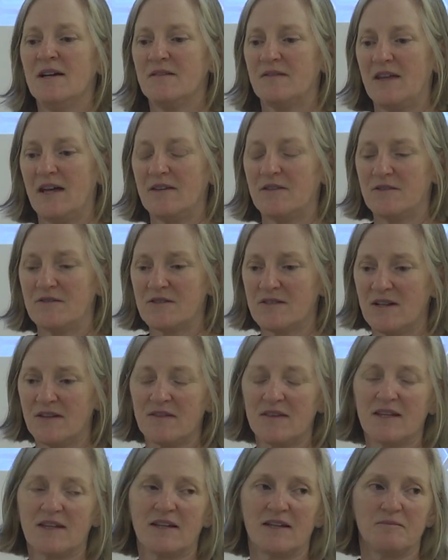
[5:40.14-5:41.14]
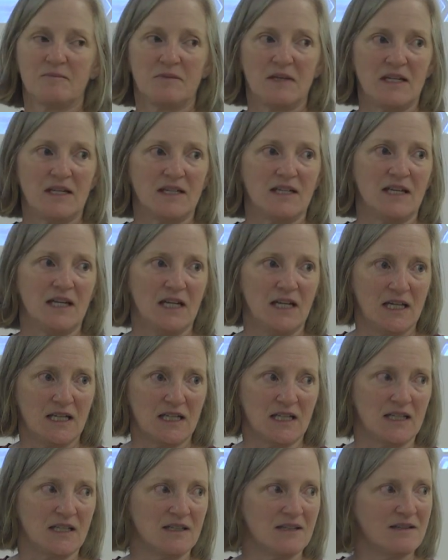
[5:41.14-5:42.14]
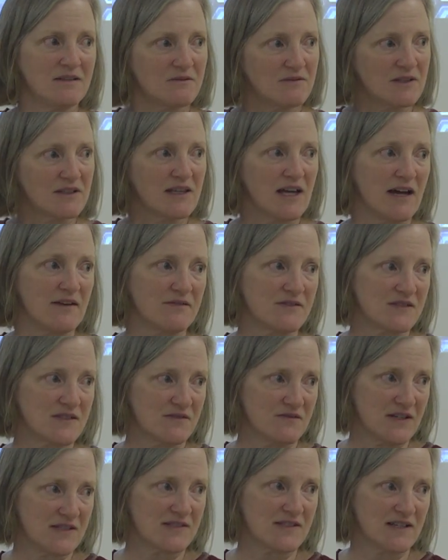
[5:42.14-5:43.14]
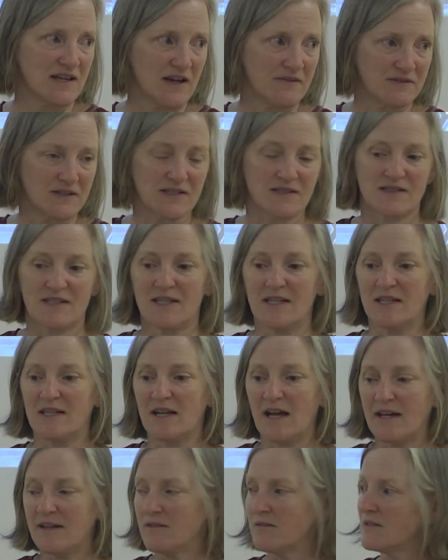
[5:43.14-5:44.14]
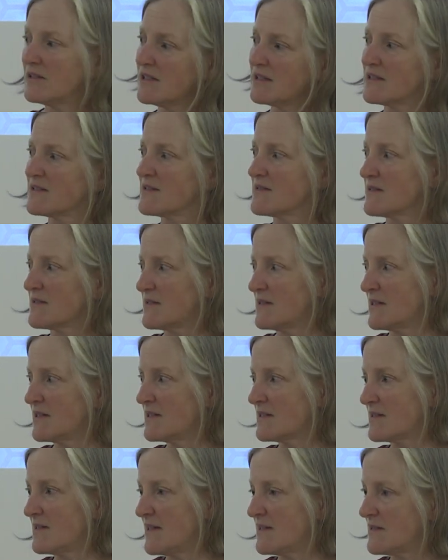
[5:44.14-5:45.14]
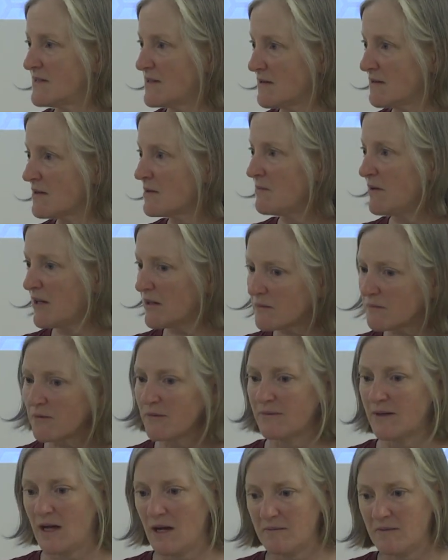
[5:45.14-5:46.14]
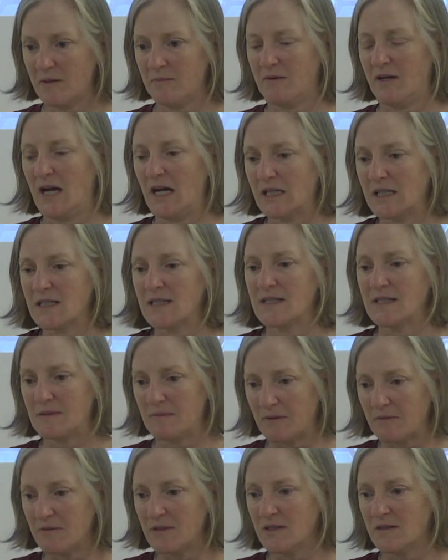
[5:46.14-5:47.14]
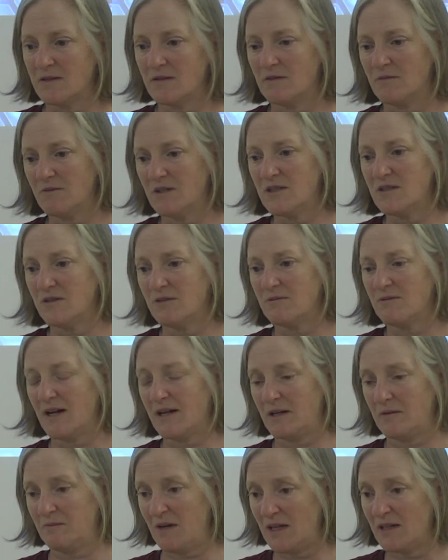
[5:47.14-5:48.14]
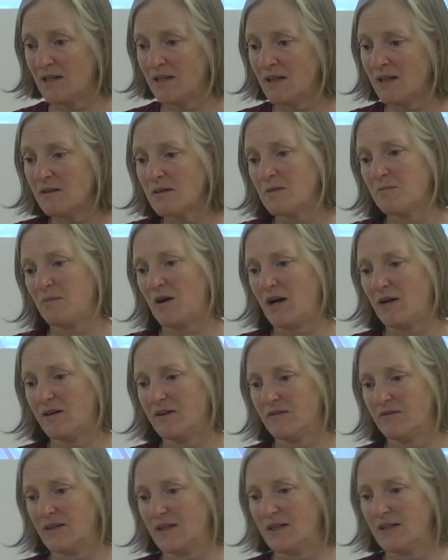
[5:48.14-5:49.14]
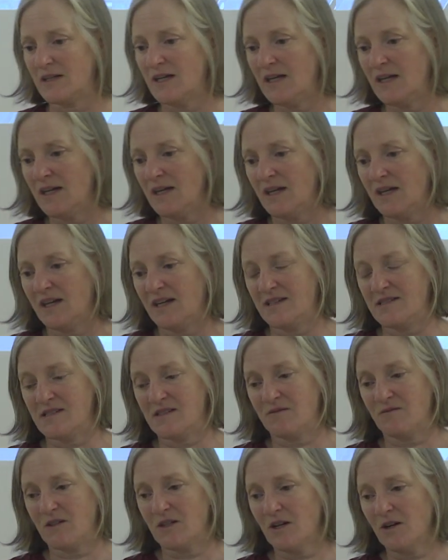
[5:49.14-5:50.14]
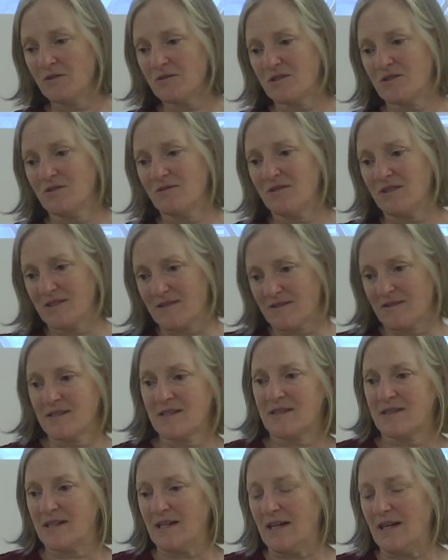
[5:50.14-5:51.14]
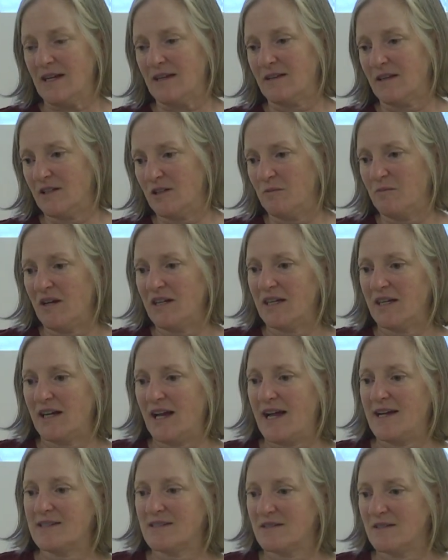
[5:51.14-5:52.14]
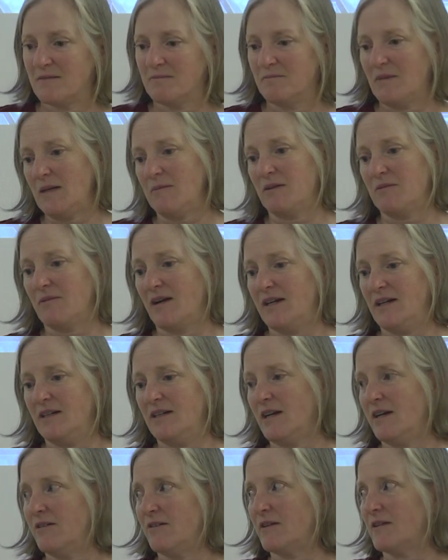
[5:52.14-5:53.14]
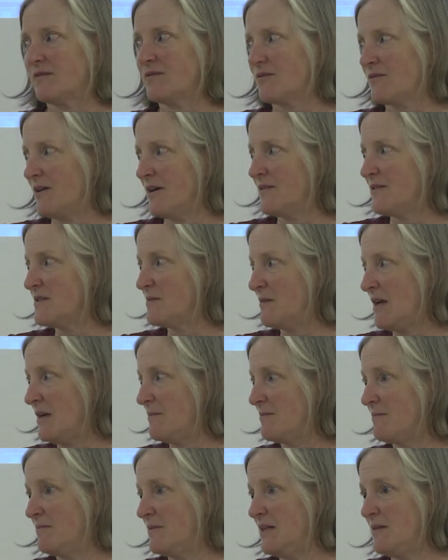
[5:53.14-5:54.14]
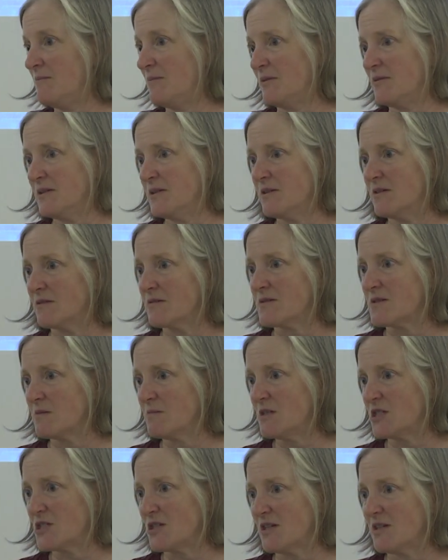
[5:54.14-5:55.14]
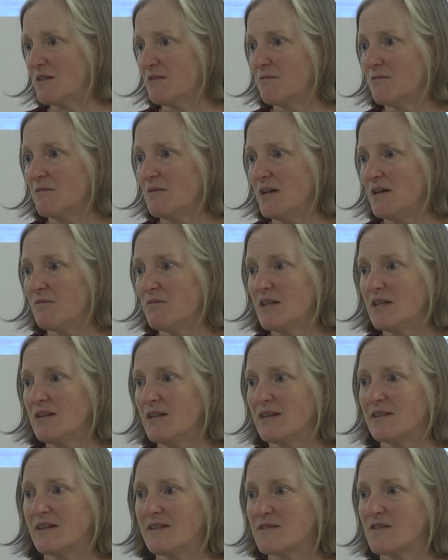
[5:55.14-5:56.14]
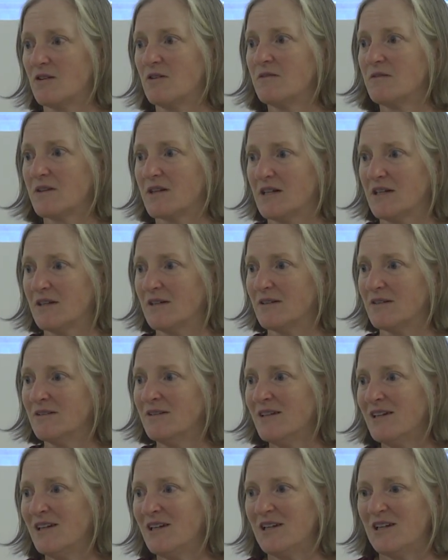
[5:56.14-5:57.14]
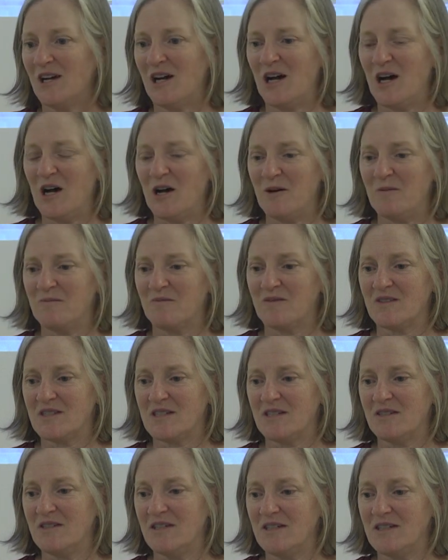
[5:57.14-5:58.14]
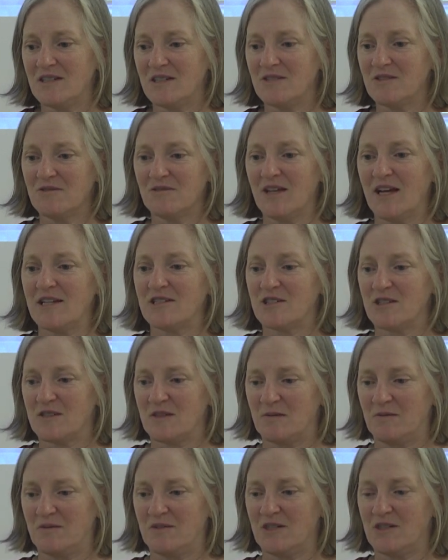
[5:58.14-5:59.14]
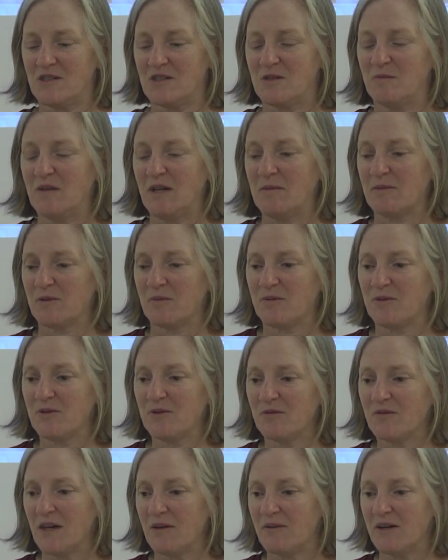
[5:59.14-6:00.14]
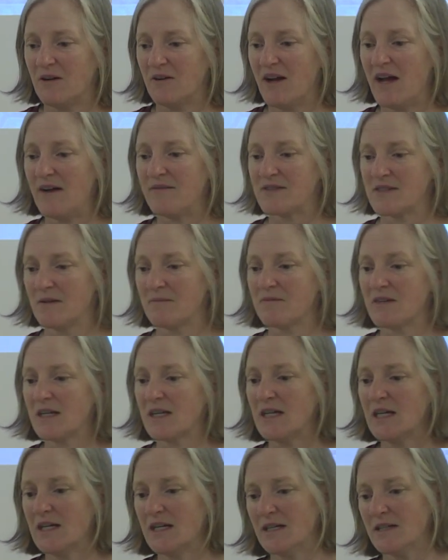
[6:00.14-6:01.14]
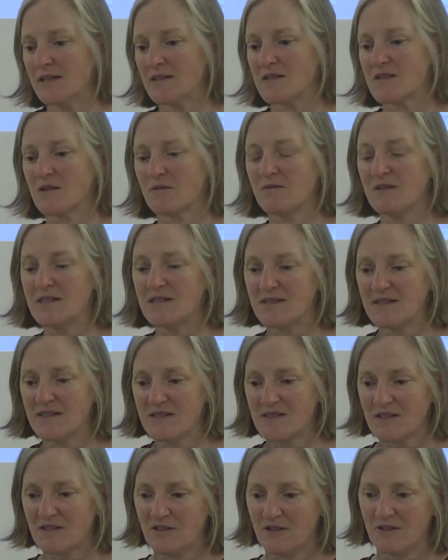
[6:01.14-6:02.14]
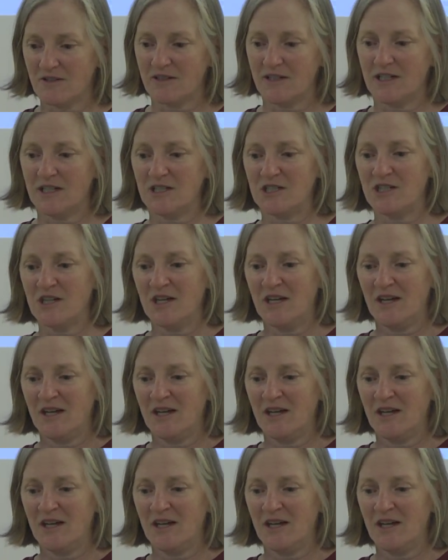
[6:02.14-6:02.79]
that there's nothing being hidden with adverse events of efficacy. And I don't think this listing is necessarily part of predominant practice, but we do recommend it. And part of it is if you don't do this listing, then you might get asked to maybe write narratives for all these paid people in your submission. And we think that's overkill to need to do that, just to be able to prove that we don't have something hidden. So we discourage